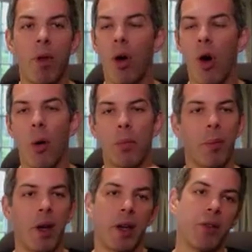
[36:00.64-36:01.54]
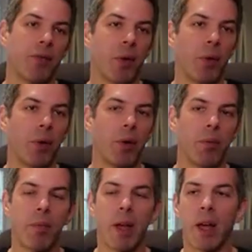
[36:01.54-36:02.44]
optimize for
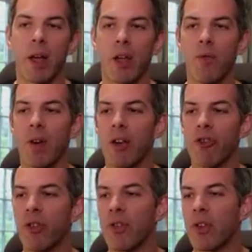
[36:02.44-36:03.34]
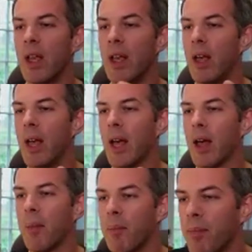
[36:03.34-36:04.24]
conversions,
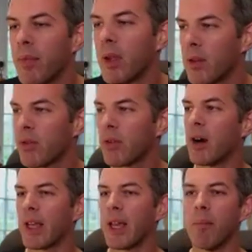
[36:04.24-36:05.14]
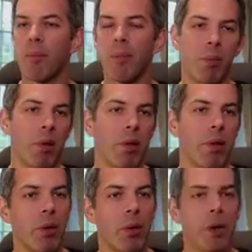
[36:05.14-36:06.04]
target people
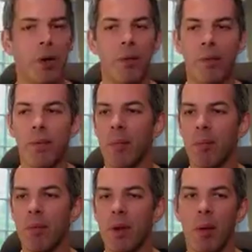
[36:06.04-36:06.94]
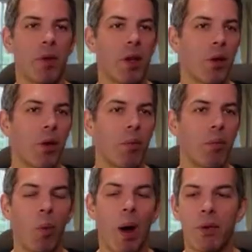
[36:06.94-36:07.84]
who have come to your
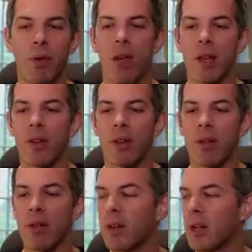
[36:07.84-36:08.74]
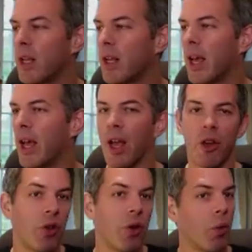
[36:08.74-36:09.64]
website and
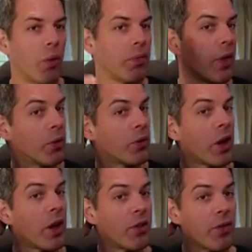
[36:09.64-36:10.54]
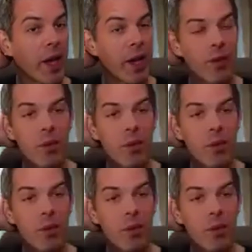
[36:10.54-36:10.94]
do all of those kinds of things.